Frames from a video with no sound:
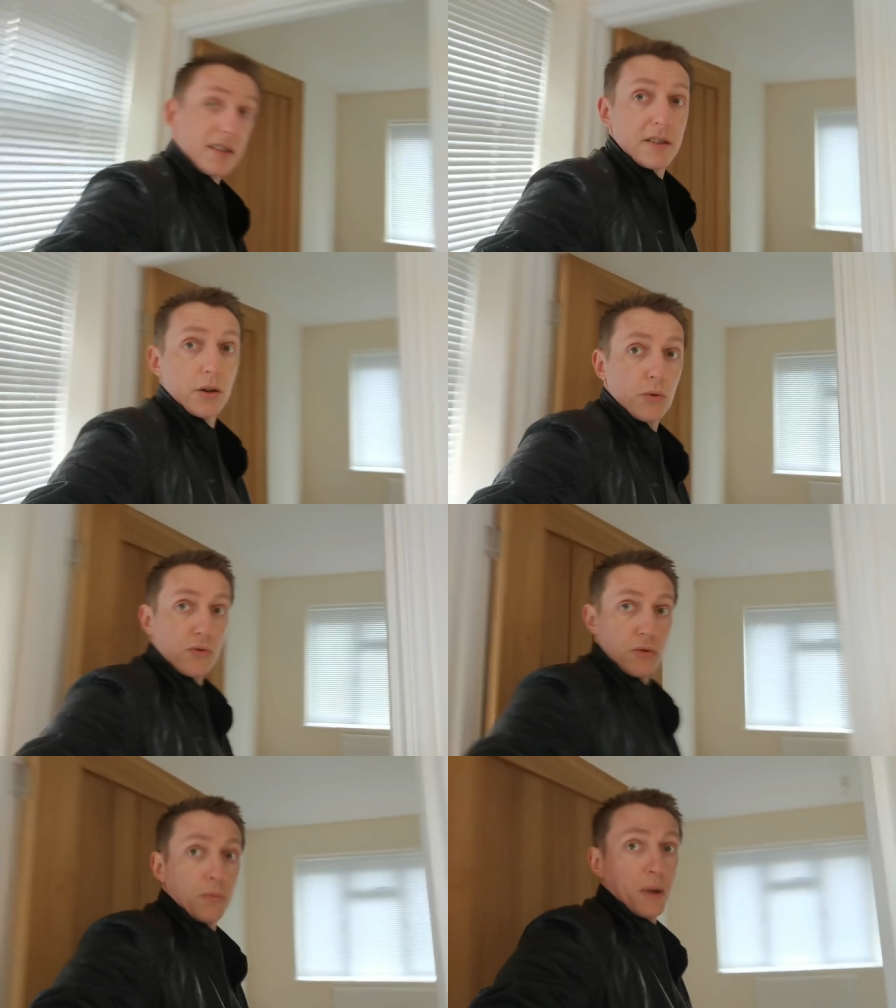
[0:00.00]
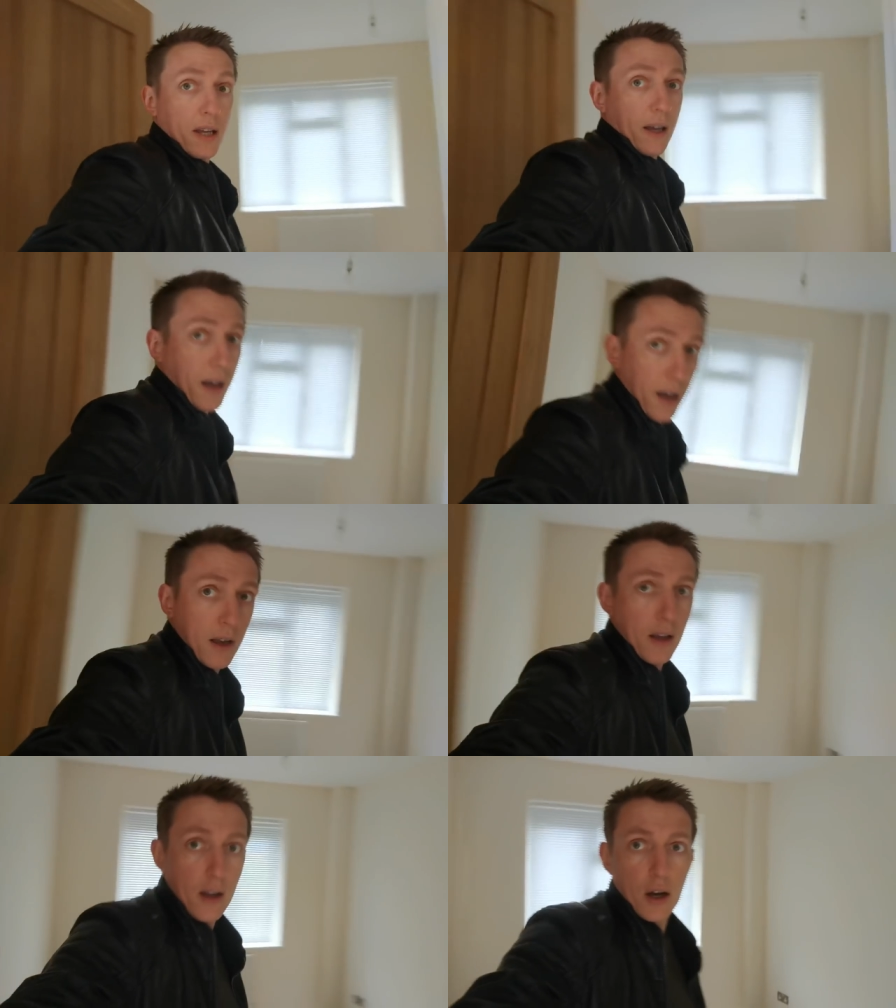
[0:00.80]
this little room here.
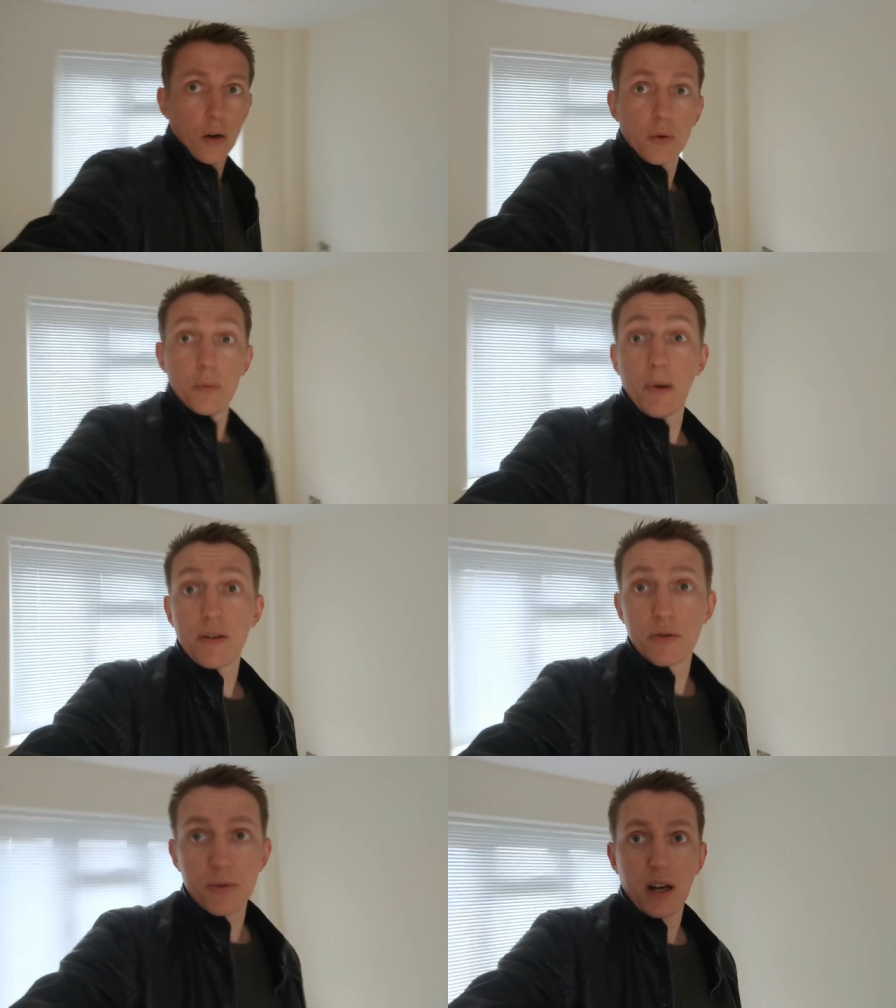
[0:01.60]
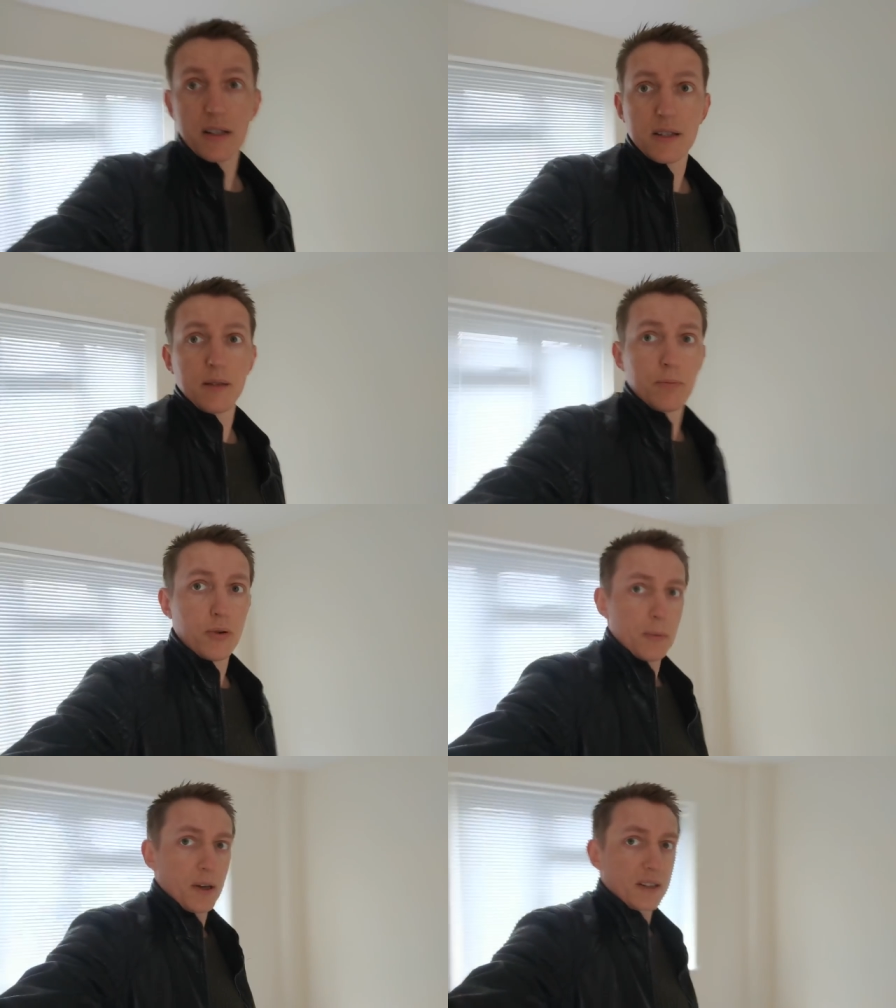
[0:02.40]
All the bedrooms are actually
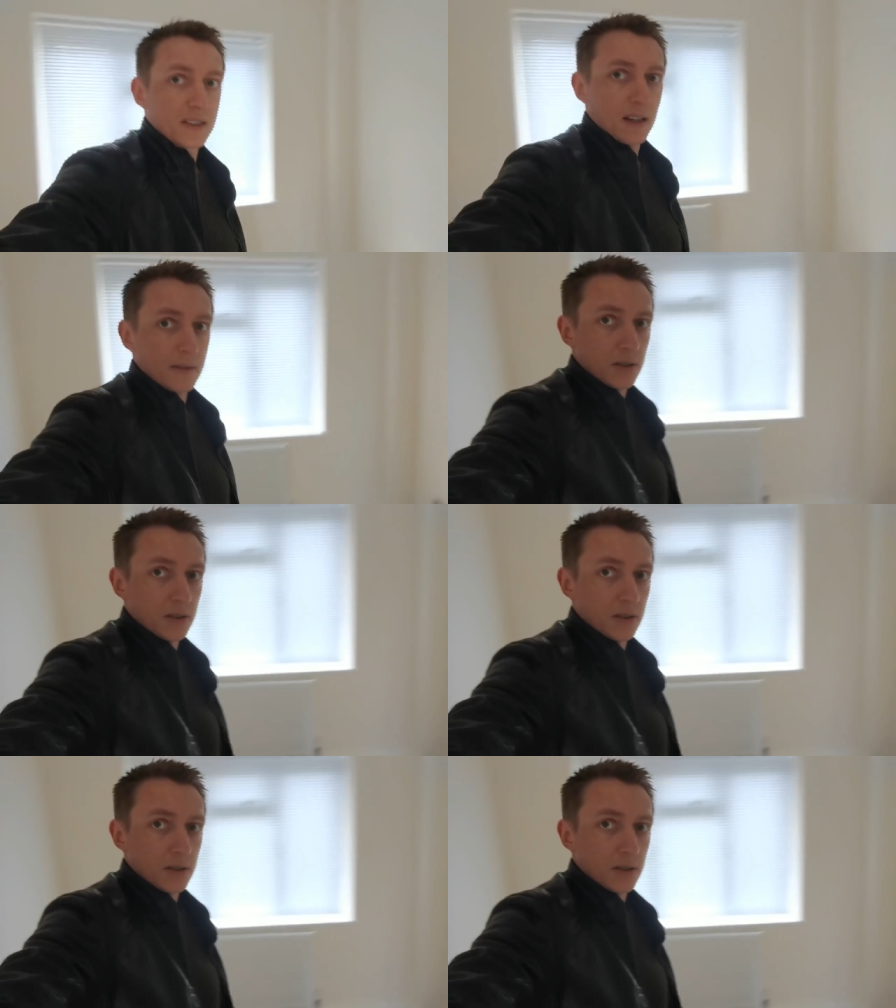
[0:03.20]
pretty much the same